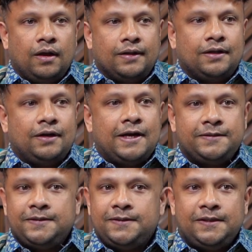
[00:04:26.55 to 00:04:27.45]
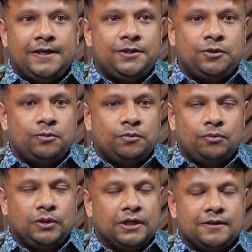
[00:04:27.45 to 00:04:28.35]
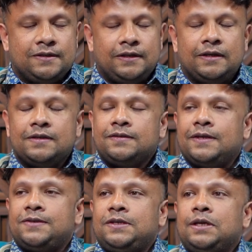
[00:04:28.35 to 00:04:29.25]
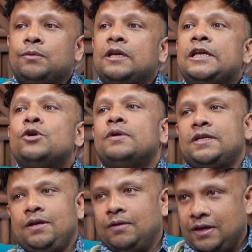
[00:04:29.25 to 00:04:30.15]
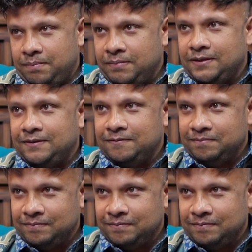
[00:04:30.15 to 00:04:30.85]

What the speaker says: And the last stage, we can say sustainable human development.